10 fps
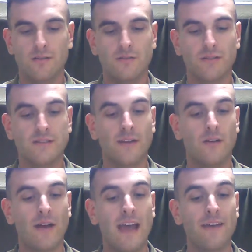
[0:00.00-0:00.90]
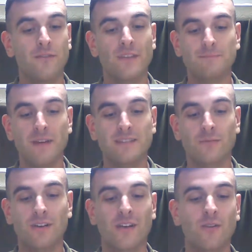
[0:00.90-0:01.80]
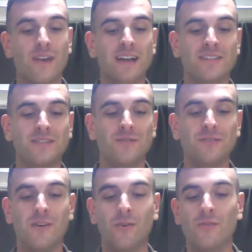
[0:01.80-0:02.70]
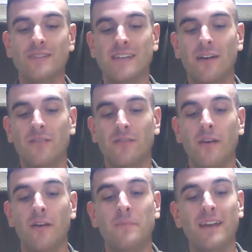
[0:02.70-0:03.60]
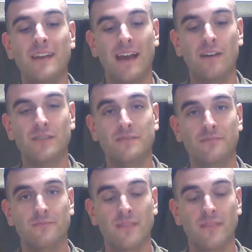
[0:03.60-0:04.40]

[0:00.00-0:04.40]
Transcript: So after this place, we're going to go next to the Old South Meeting House.